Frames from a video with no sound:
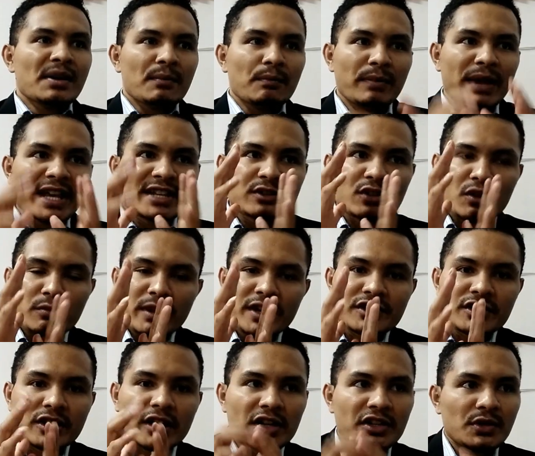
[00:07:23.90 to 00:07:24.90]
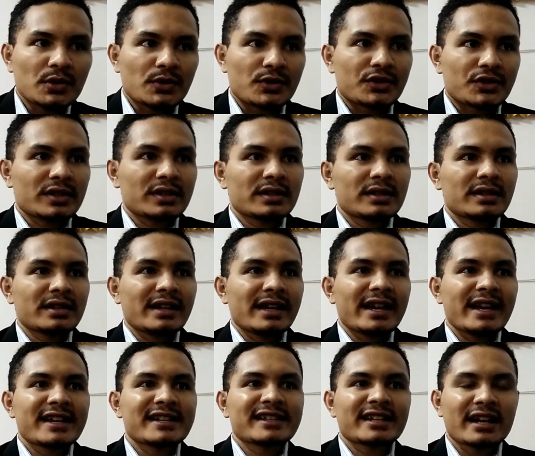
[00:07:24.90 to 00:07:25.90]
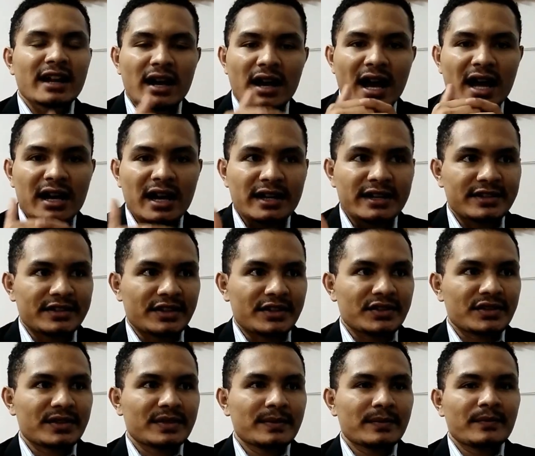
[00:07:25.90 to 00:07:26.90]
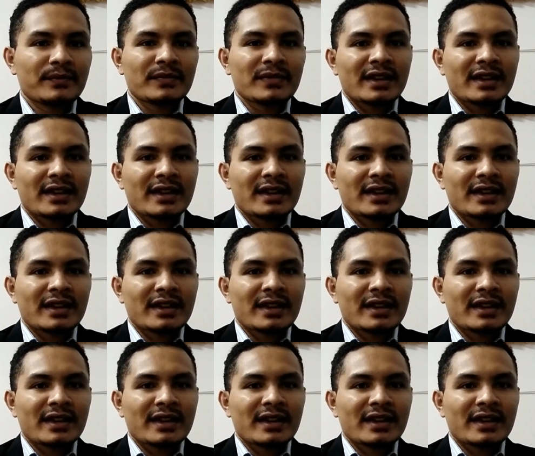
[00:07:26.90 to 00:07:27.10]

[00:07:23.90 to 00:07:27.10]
Based on material use, external analysis.